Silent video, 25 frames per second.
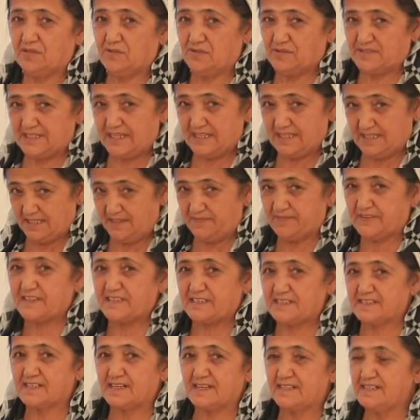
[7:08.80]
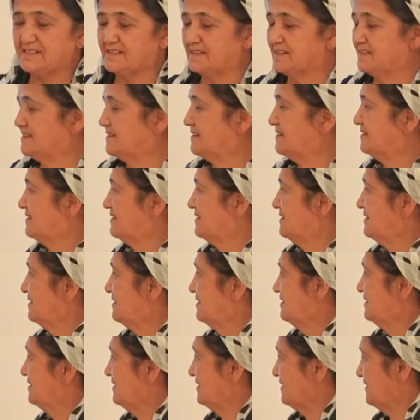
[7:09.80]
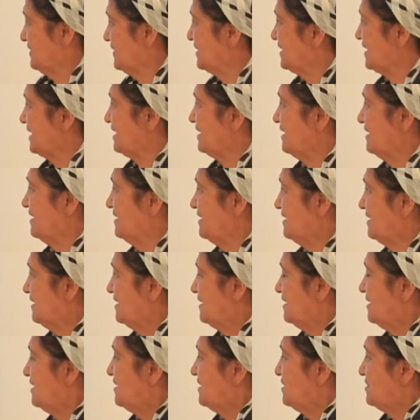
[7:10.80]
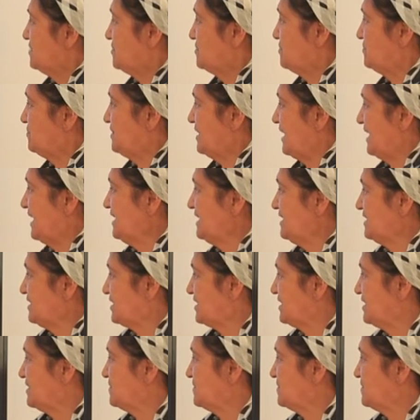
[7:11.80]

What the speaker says: Do you see differences? Okay. Today she